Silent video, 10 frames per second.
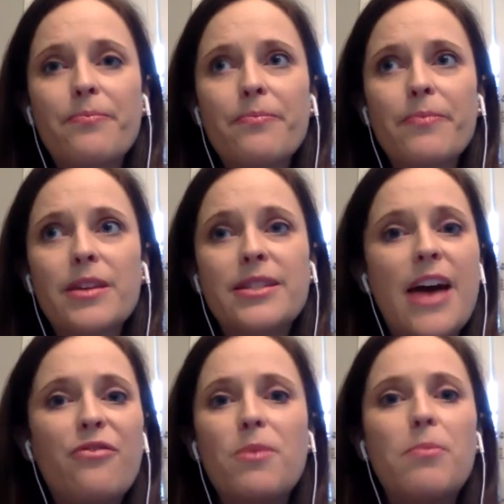
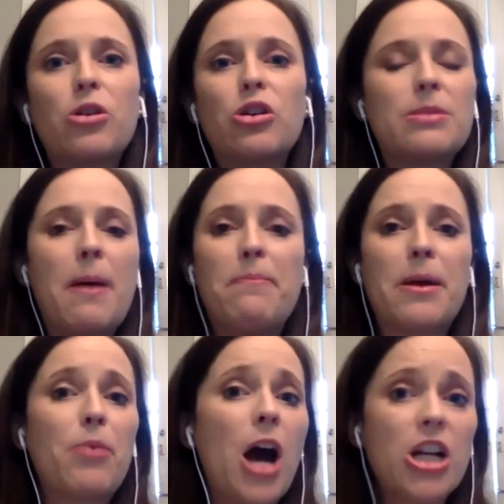staff members about big
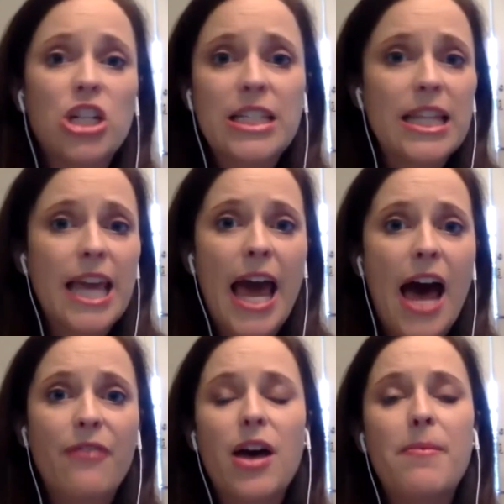projects that they
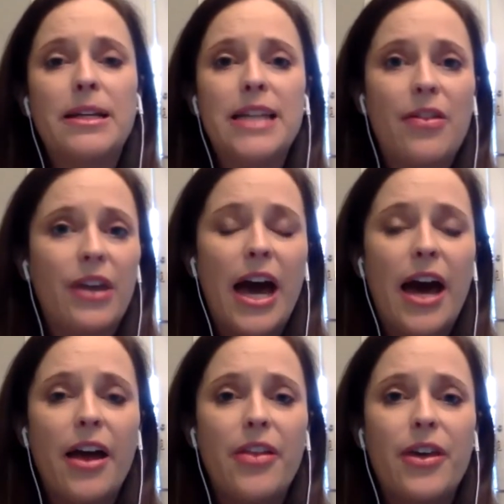have coming down
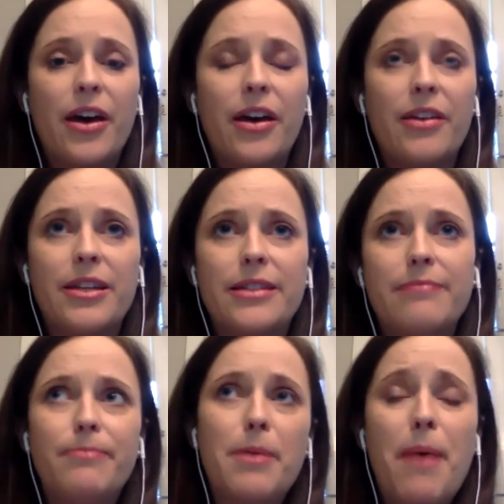the
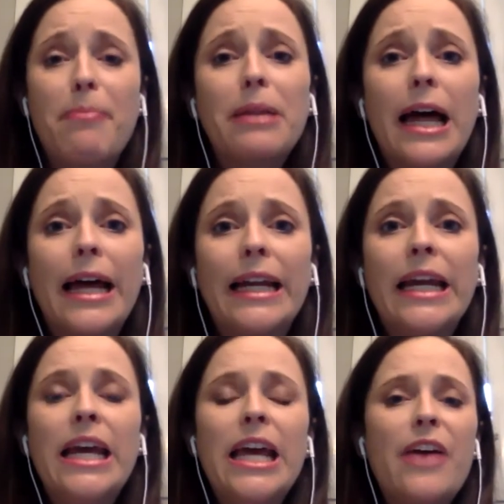pipeline,
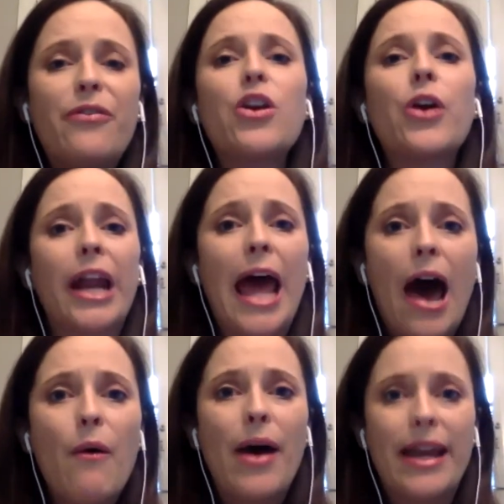and figuring out
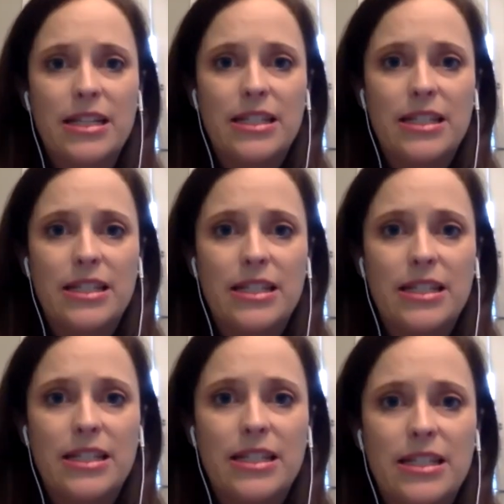how I can
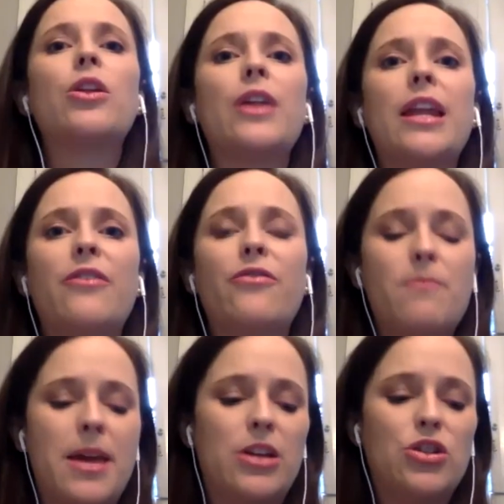this. Like, what do they need
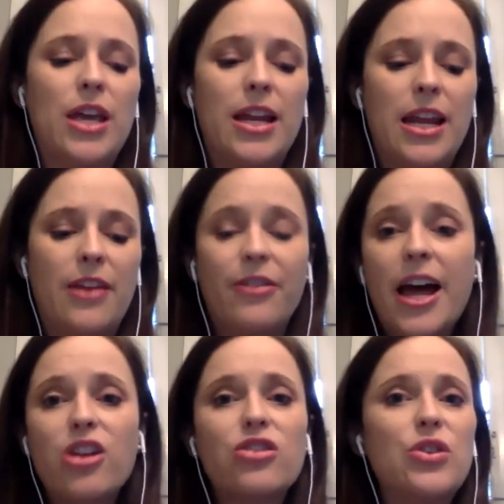from me? Do they need
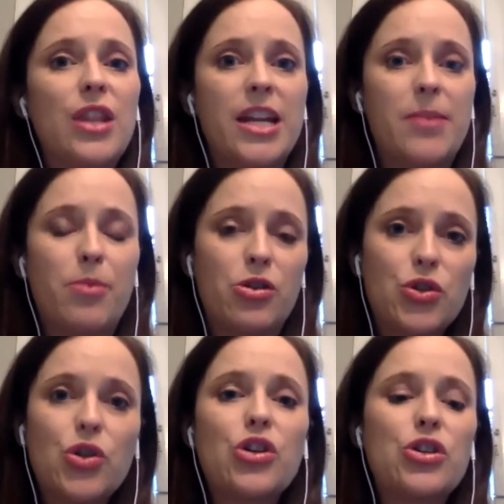flyers? Do they need
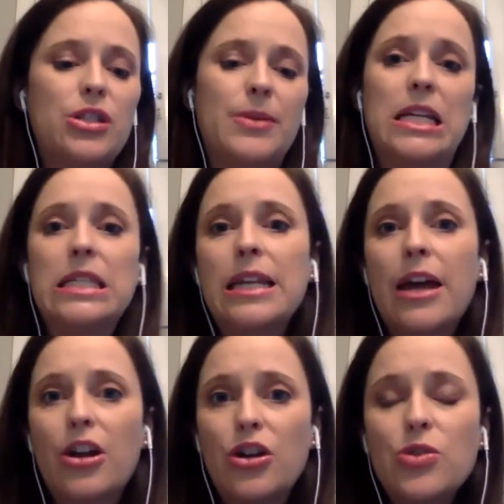brochures? Do we need to send out
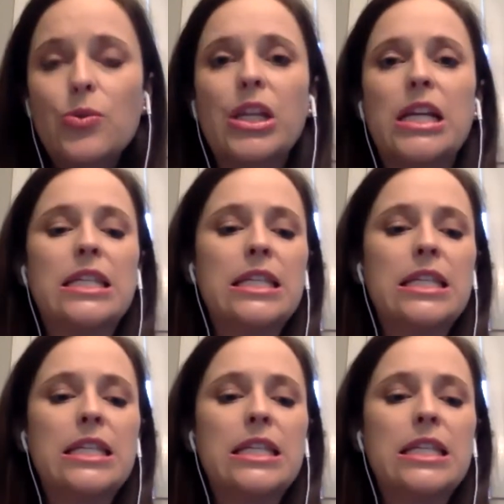a news release?